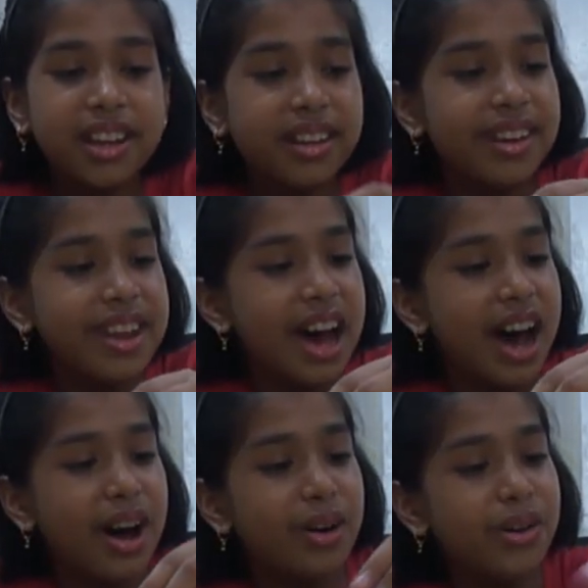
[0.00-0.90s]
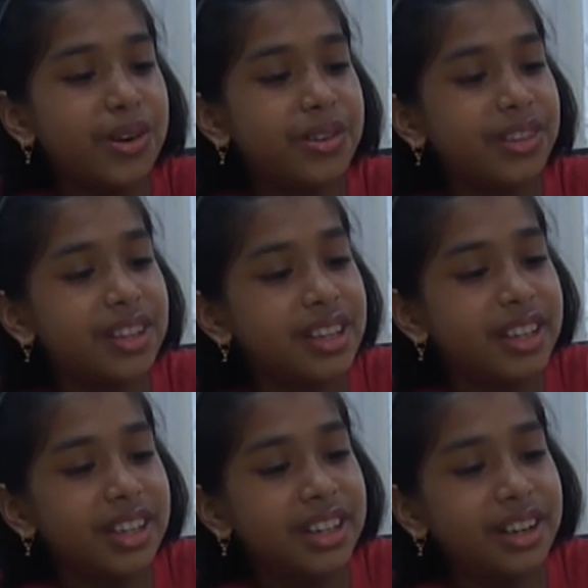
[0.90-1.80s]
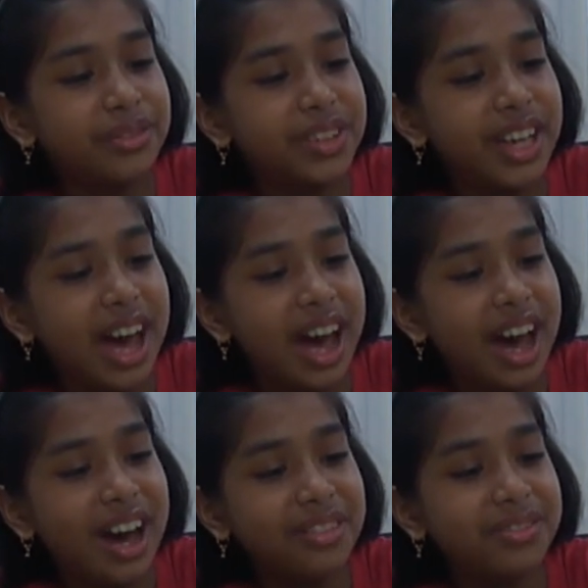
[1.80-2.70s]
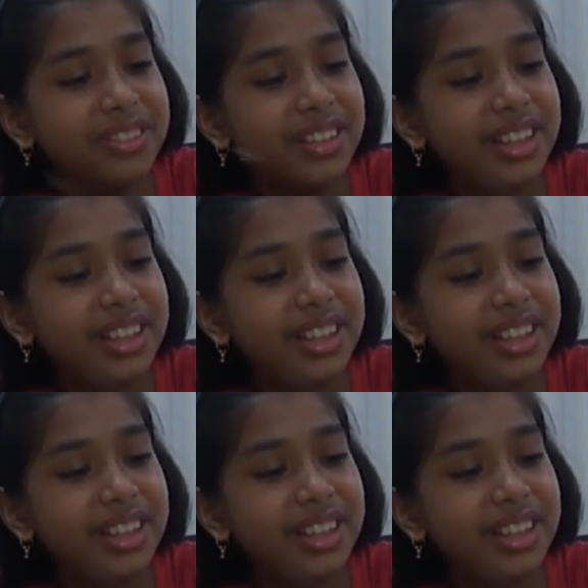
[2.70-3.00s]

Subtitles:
Now here we have